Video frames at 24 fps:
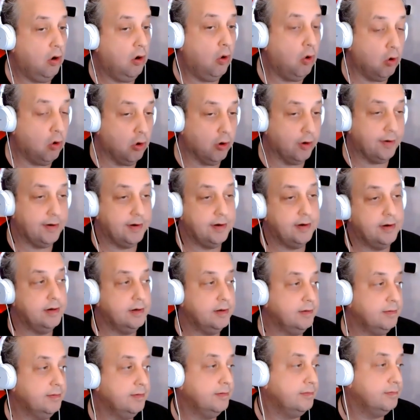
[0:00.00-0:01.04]
or
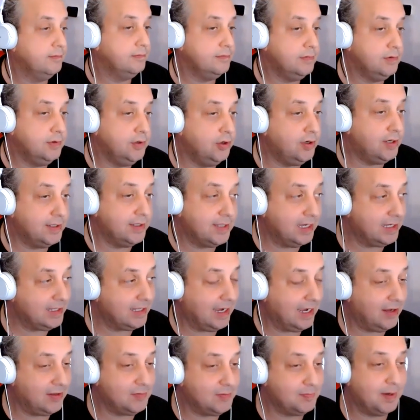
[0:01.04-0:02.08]
you can take
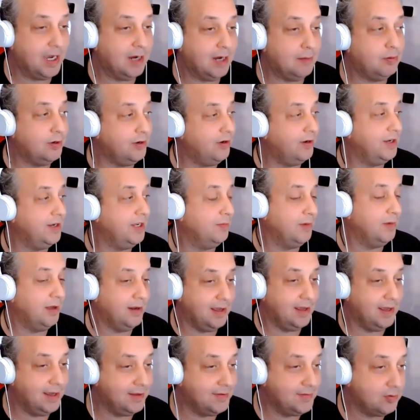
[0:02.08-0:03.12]
the house back, put it on the
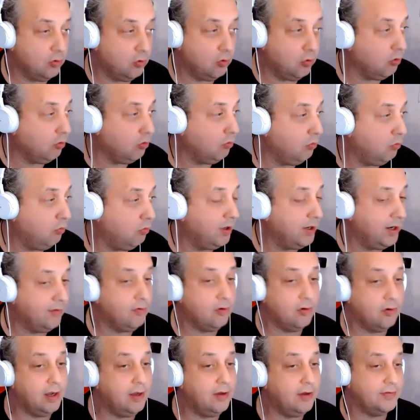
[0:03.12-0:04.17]
MLS or
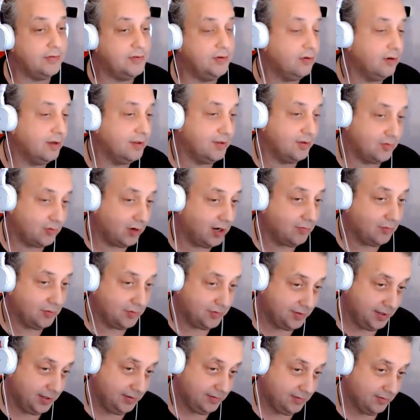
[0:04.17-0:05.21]
whatever else. You're in the
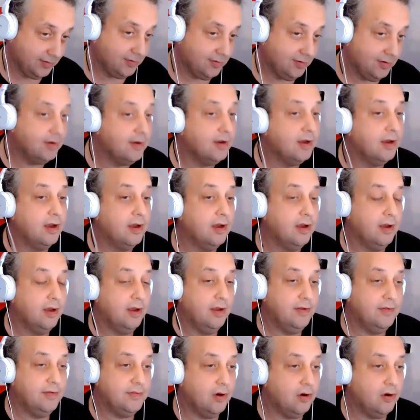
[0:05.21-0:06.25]
driver's seat, sir.
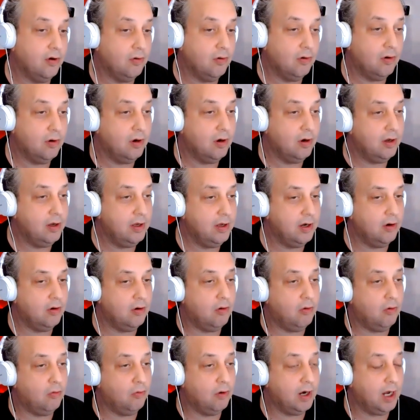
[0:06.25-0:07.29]
So, you
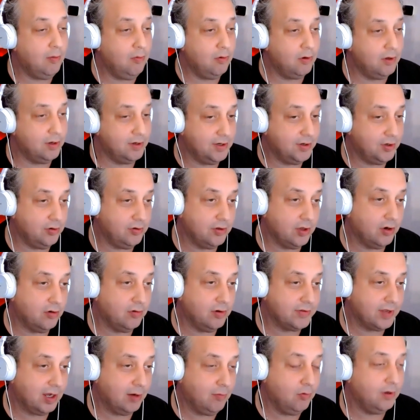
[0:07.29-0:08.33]
know, what I'm willing to do
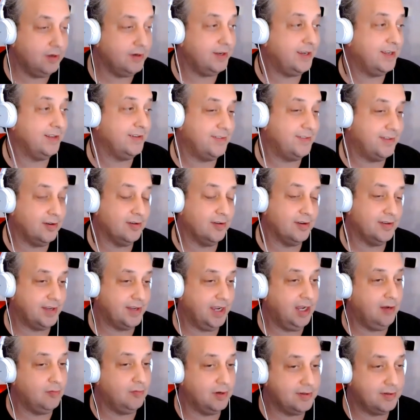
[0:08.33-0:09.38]
though, is I'm willing to consider a
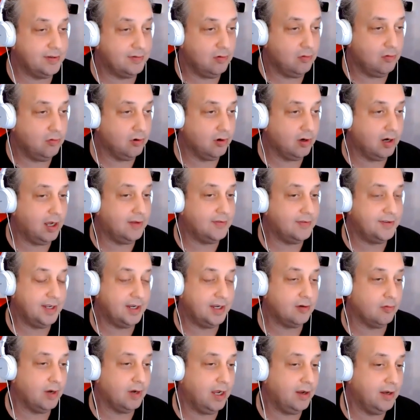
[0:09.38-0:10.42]
sandwich where I'll
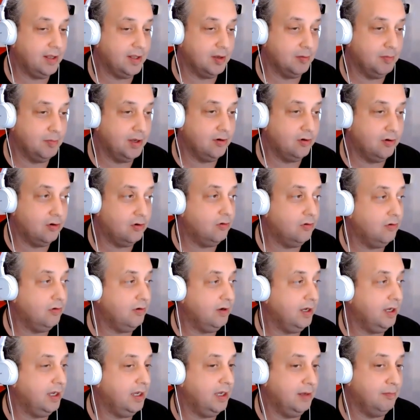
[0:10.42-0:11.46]
stick around in the middle
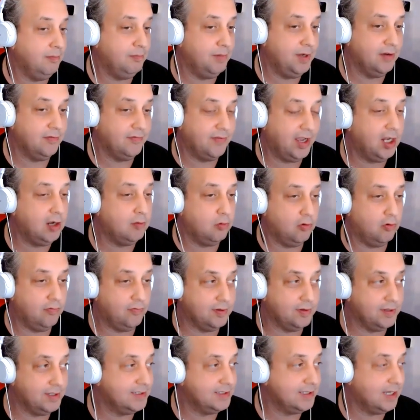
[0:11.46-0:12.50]
and be available
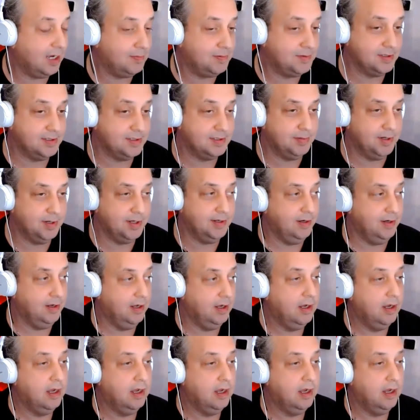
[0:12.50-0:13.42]
for these options. But,